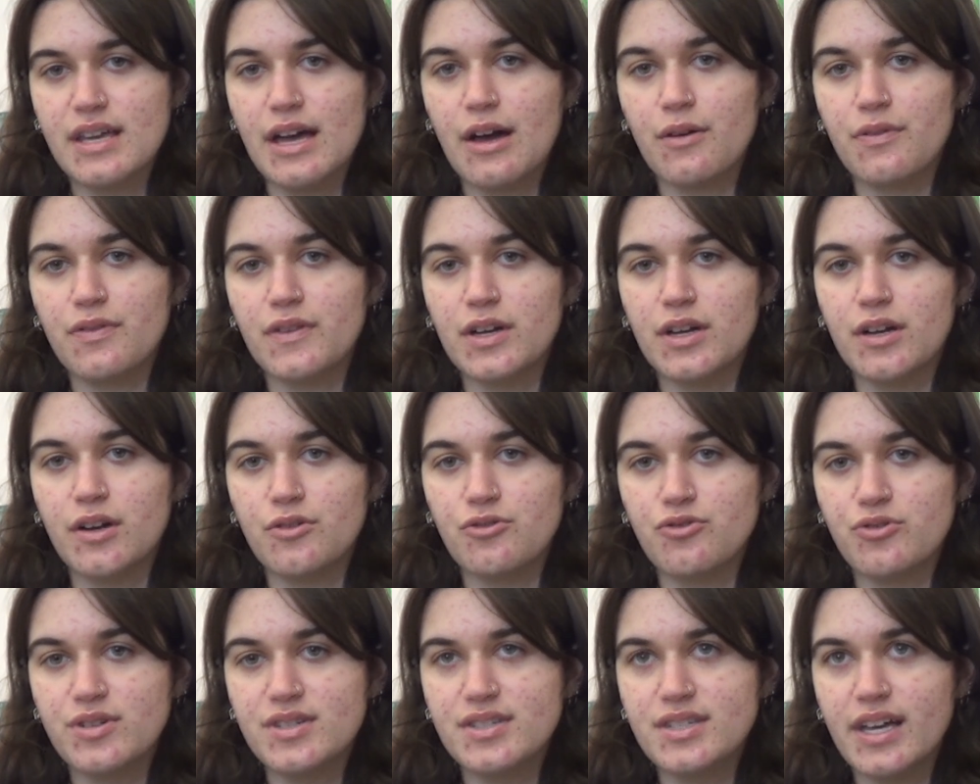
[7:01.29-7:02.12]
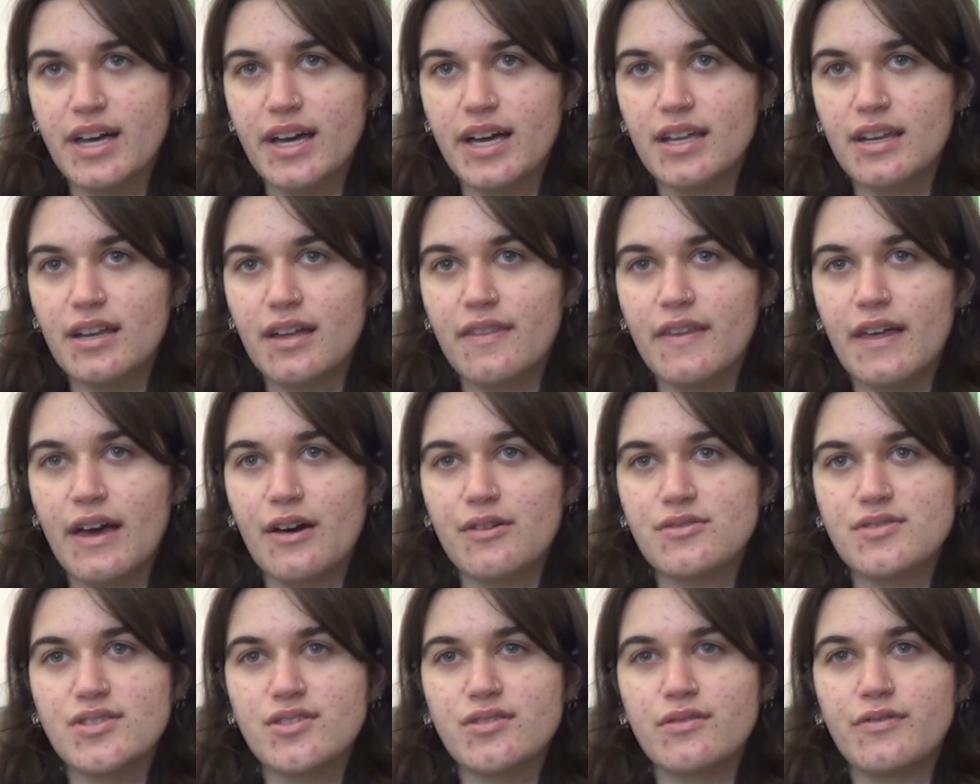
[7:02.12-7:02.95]
out in the countryside, and the
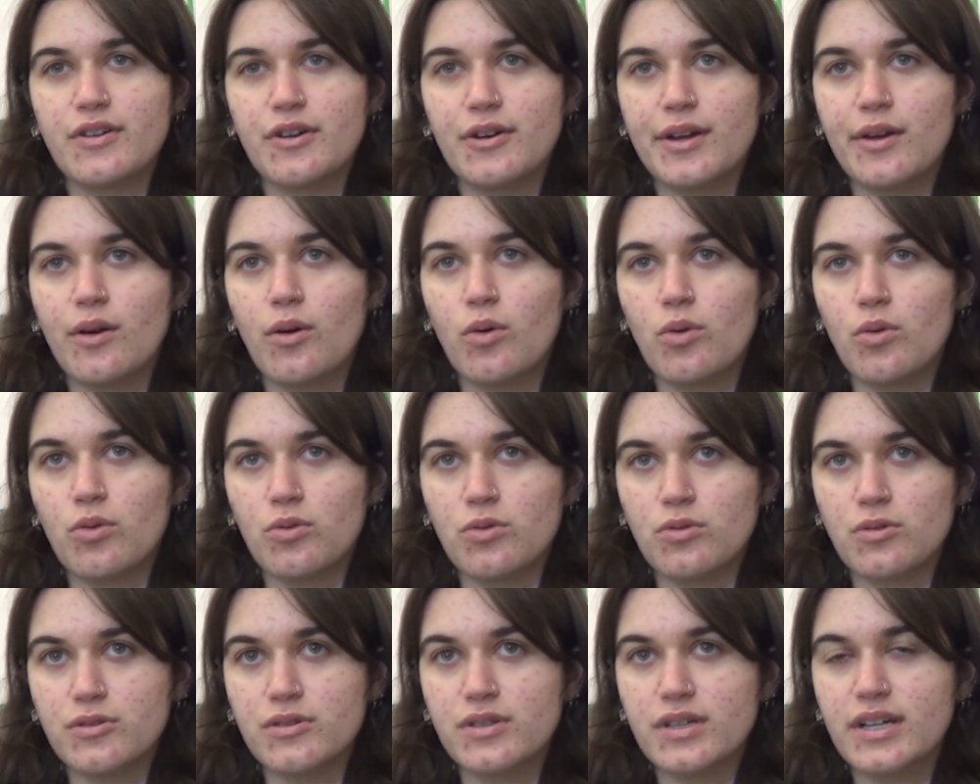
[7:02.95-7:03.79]
houses are very old,